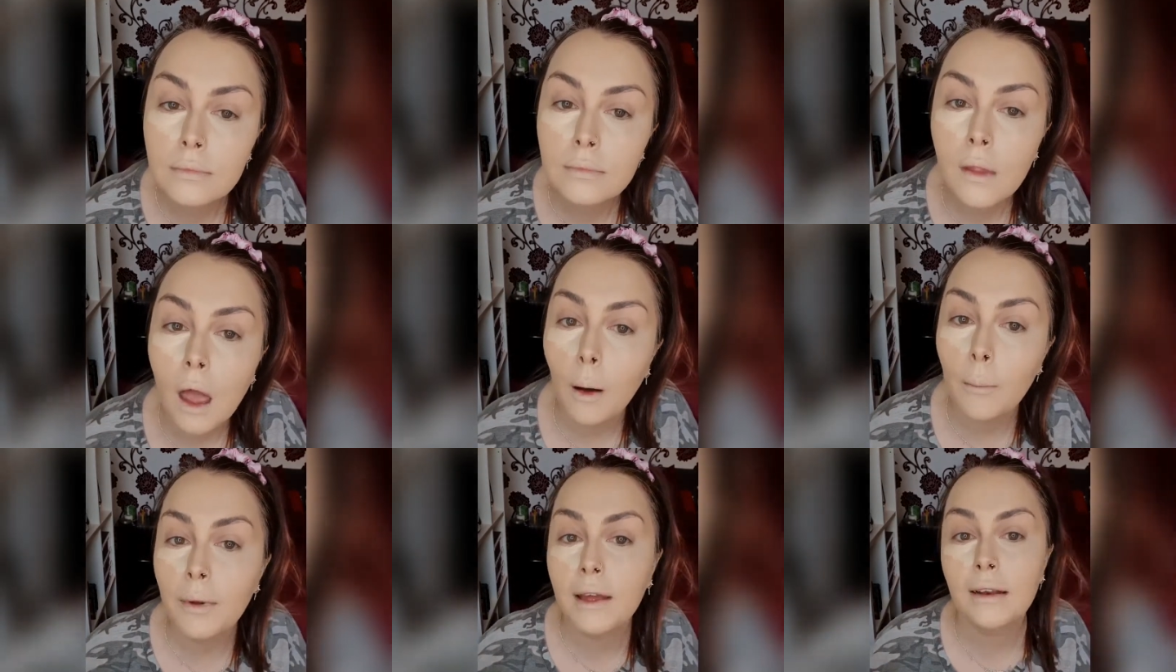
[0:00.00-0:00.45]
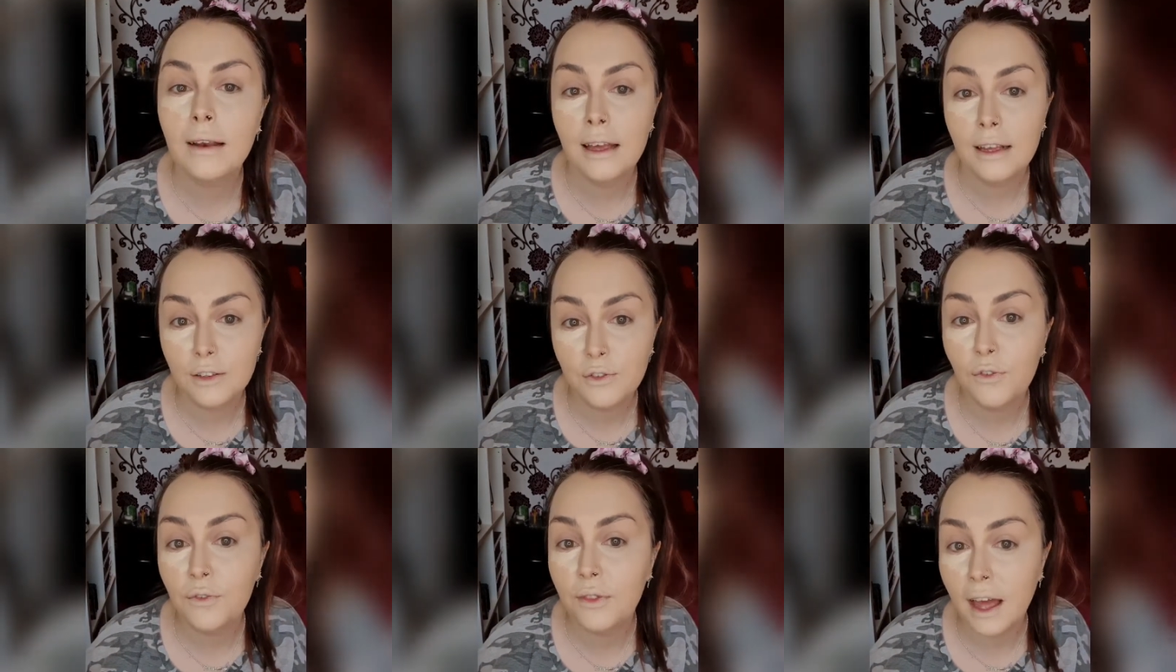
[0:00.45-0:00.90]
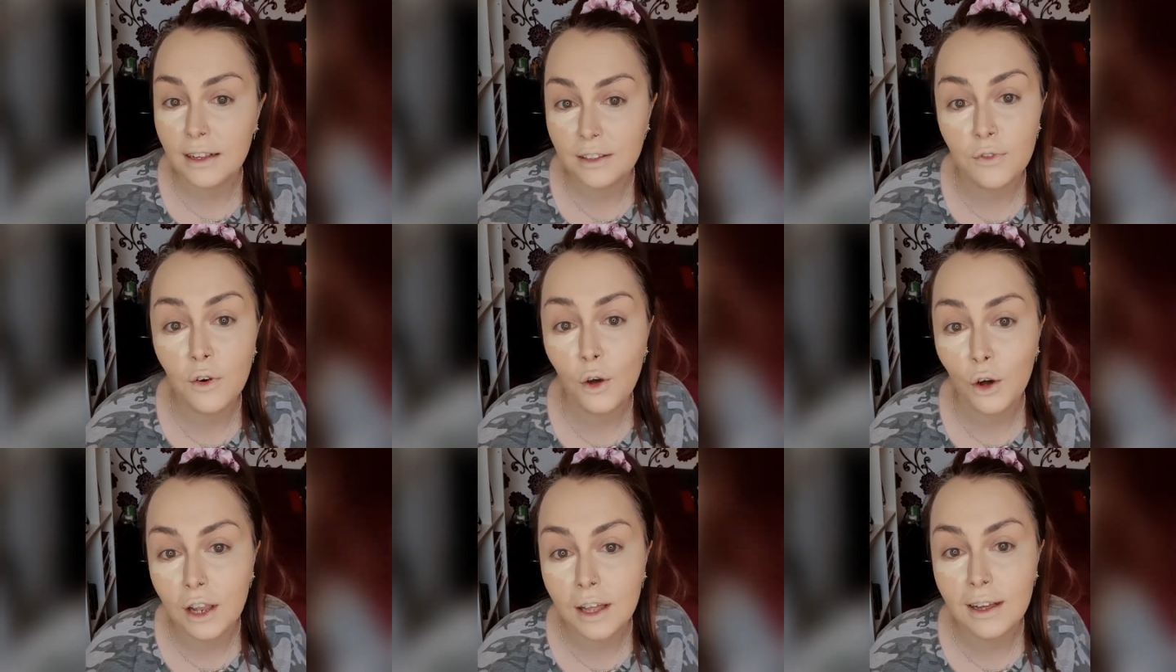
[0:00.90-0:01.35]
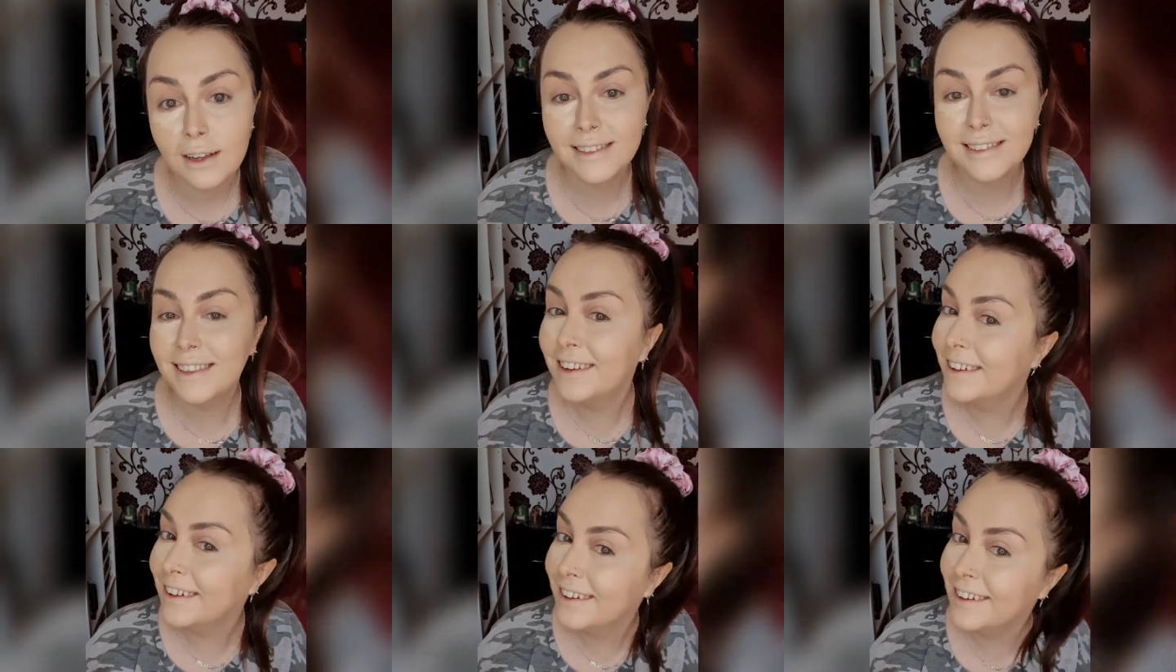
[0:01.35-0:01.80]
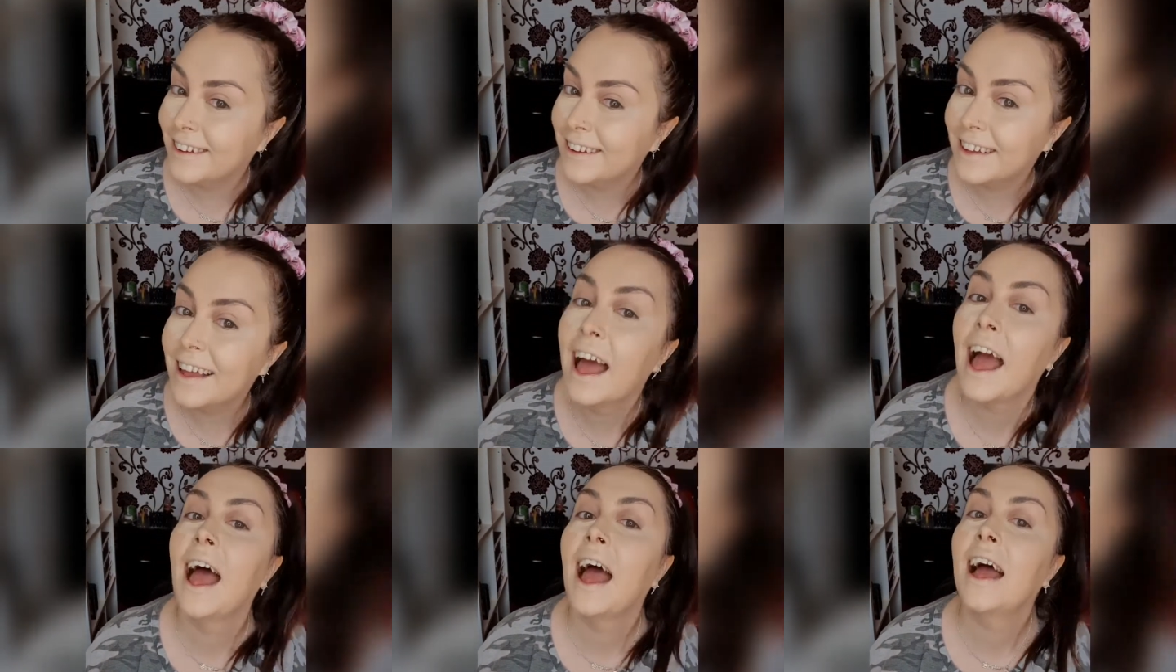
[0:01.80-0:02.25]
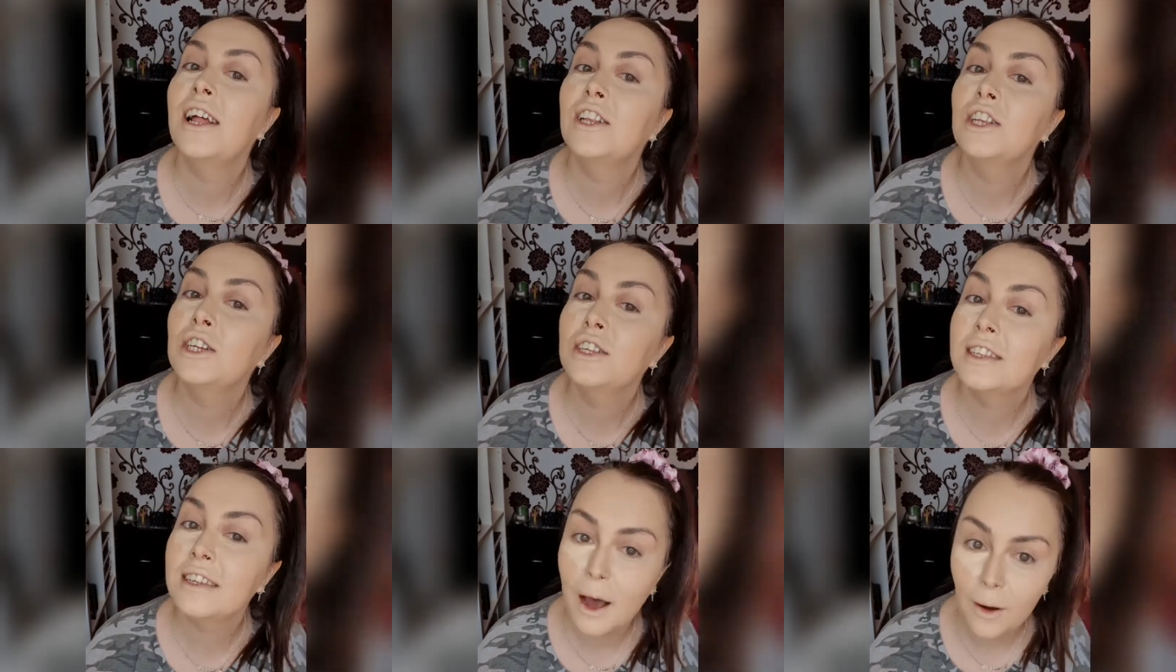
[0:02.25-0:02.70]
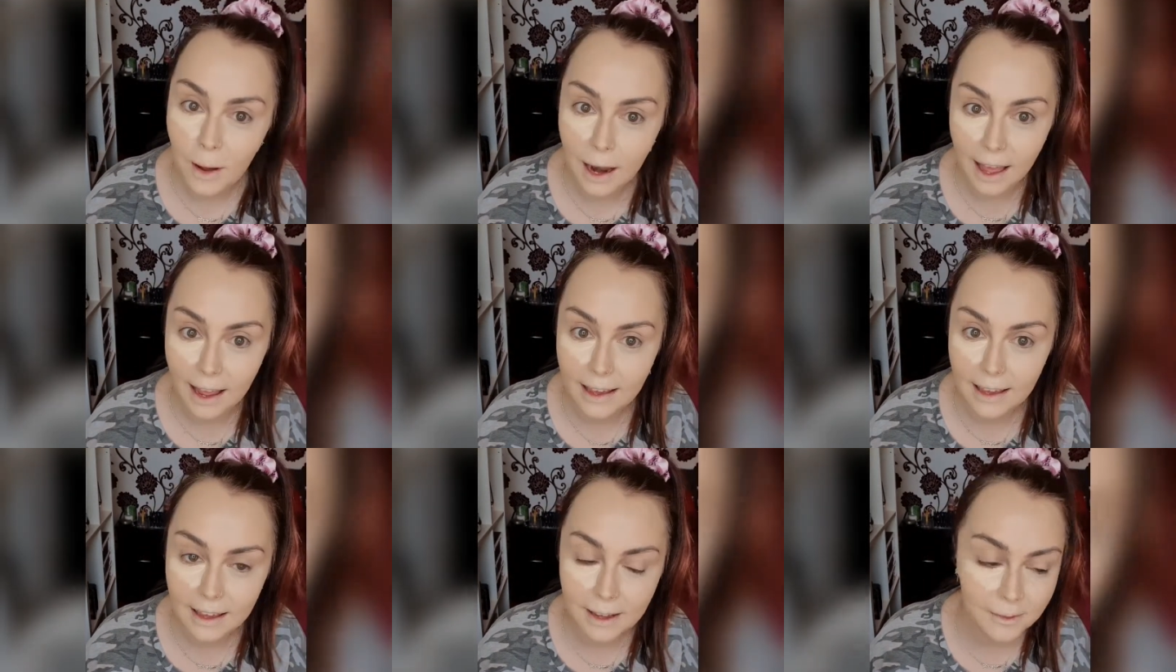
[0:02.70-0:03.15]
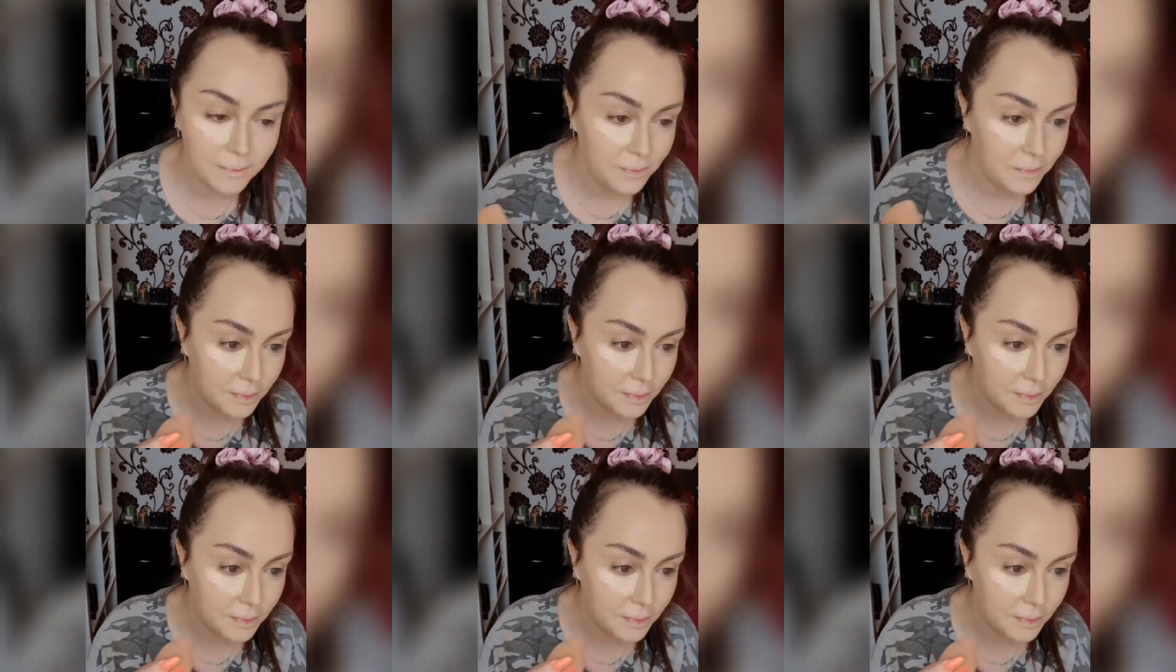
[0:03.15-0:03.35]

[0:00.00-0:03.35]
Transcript: I mean, that's flawless. Just how I like it.